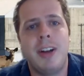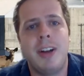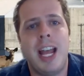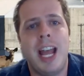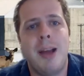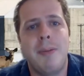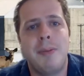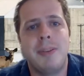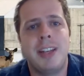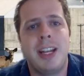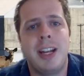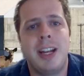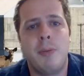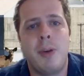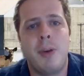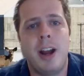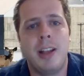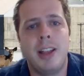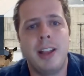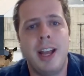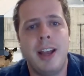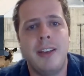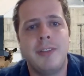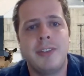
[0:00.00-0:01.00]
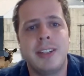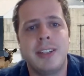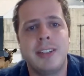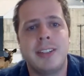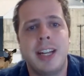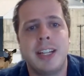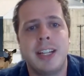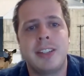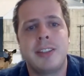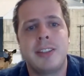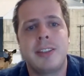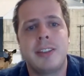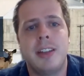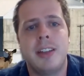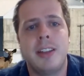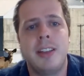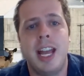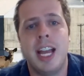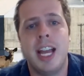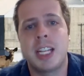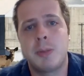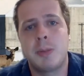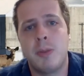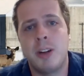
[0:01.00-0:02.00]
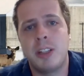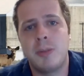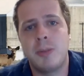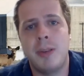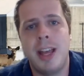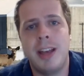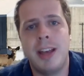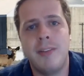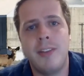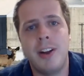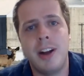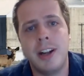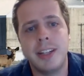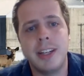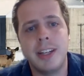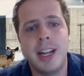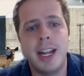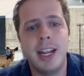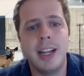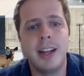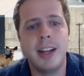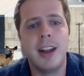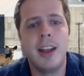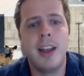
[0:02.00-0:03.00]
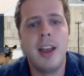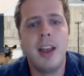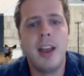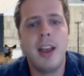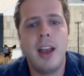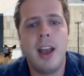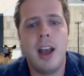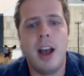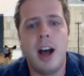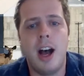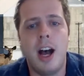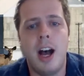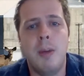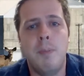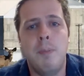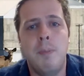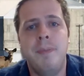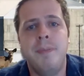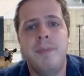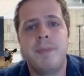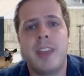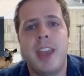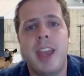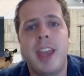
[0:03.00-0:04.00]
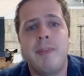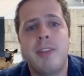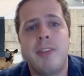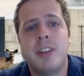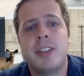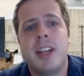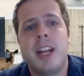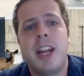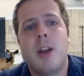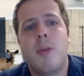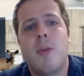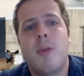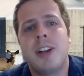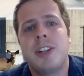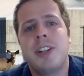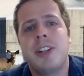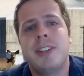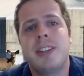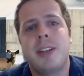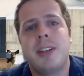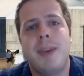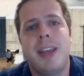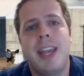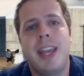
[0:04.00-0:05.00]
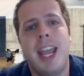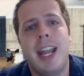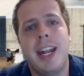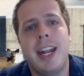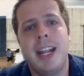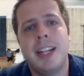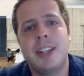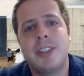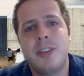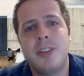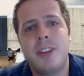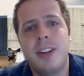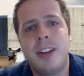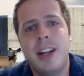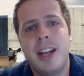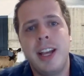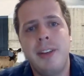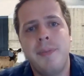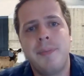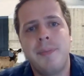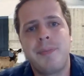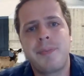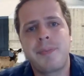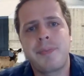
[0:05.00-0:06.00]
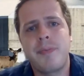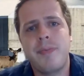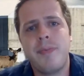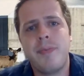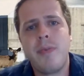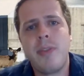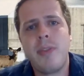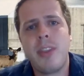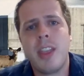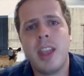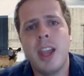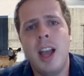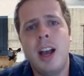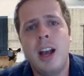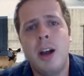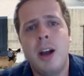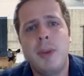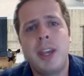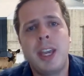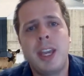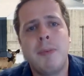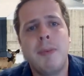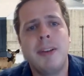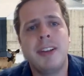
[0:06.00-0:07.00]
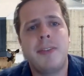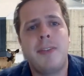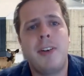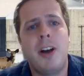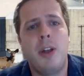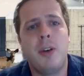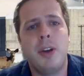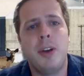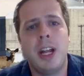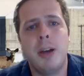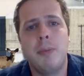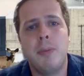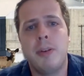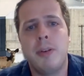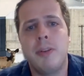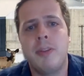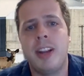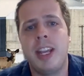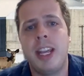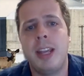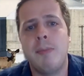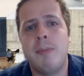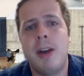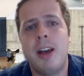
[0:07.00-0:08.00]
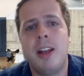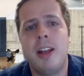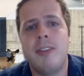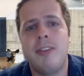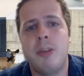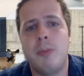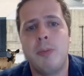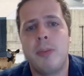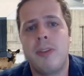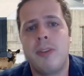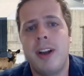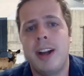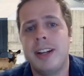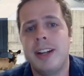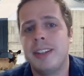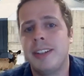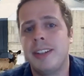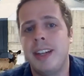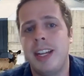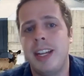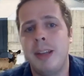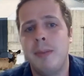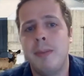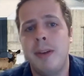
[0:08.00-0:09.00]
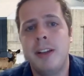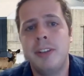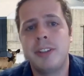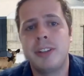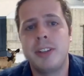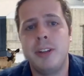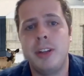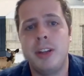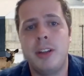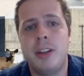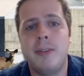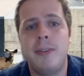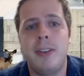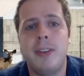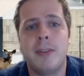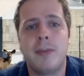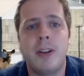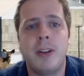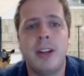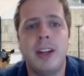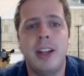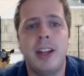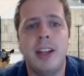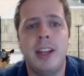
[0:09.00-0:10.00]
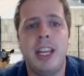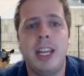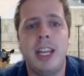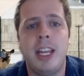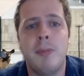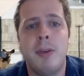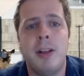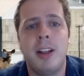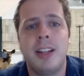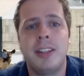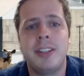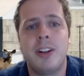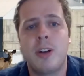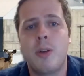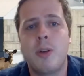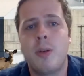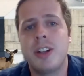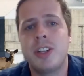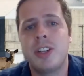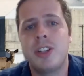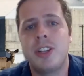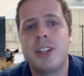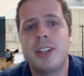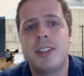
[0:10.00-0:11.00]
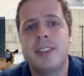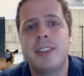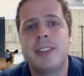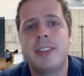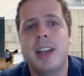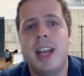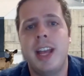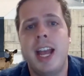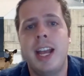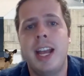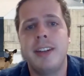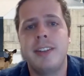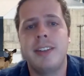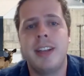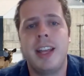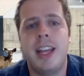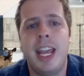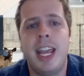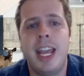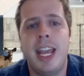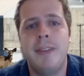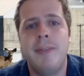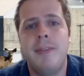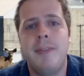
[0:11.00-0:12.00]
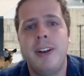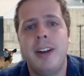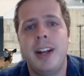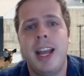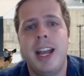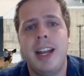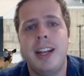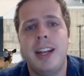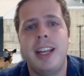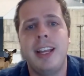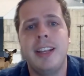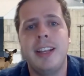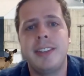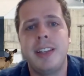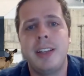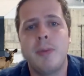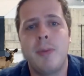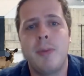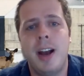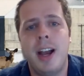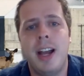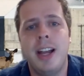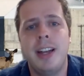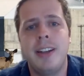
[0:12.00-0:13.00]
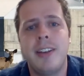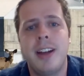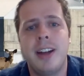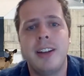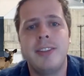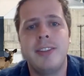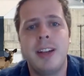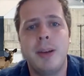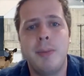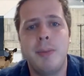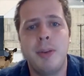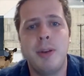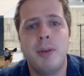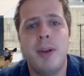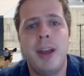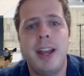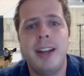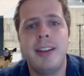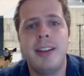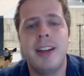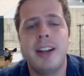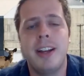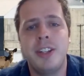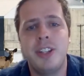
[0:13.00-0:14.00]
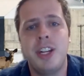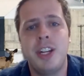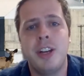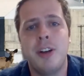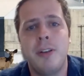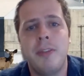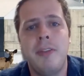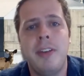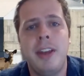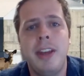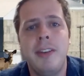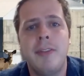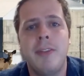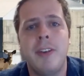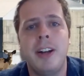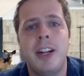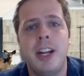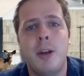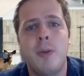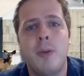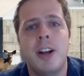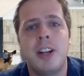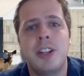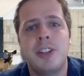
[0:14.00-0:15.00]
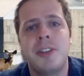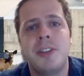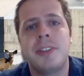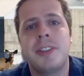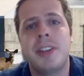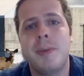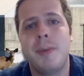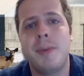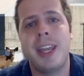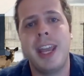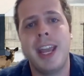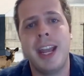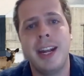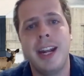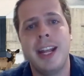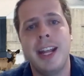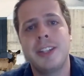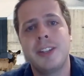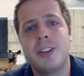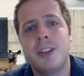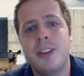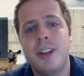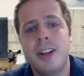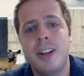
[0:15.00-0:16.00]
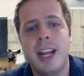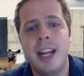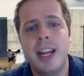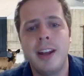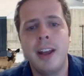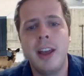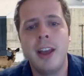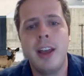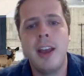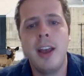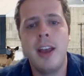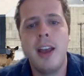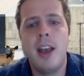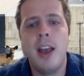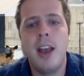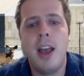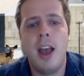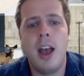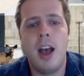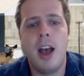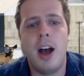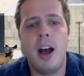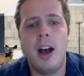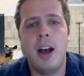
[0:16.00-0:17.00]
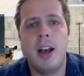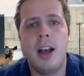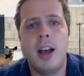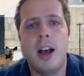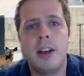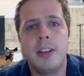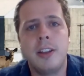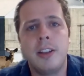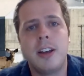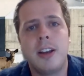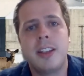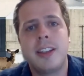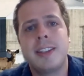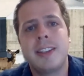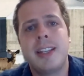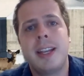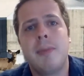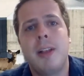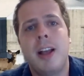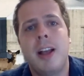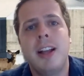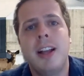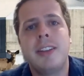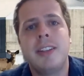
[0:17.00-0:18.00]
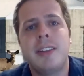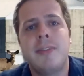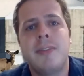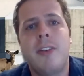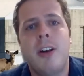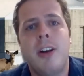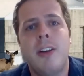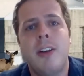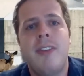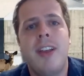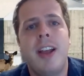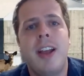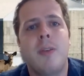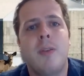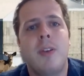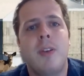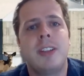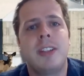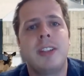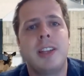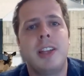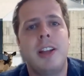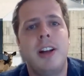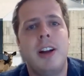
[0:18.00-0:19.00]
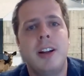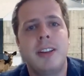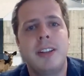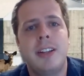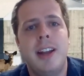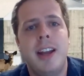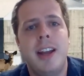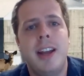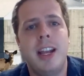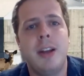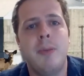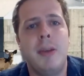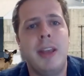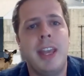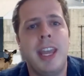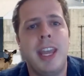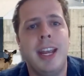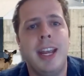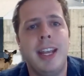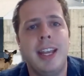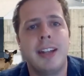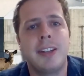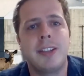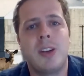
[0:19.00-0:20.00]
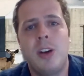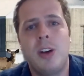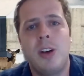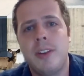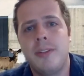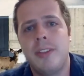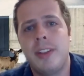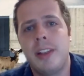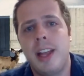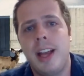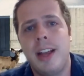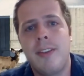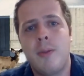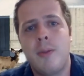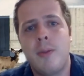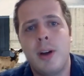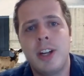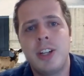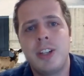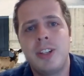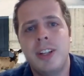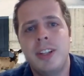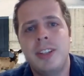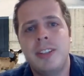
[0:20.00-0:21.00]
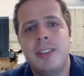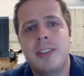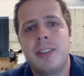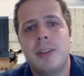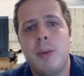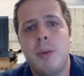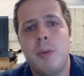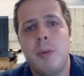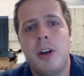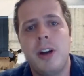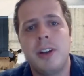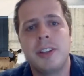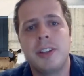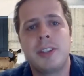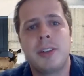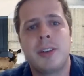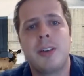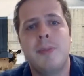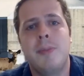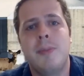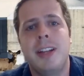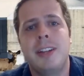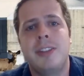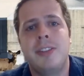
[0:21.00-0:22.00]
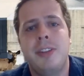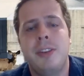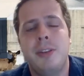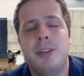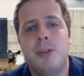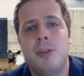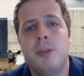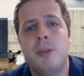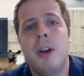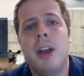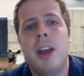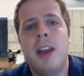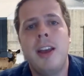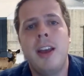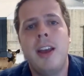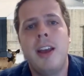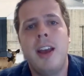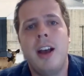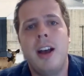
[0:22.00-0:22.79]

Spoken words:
Hanford habitat and wildlife, since that's the experts we have on tonight. If there's any questions that we can answer tonight, we commit to following up over email if you provide us an email, so you can feel free to email us your questions at hanford@ecy.wa.gov for any questions that we can't answer tonight. Along the same lines, if our event runs long tonight and we can't get to all of the live questions, we will also commit to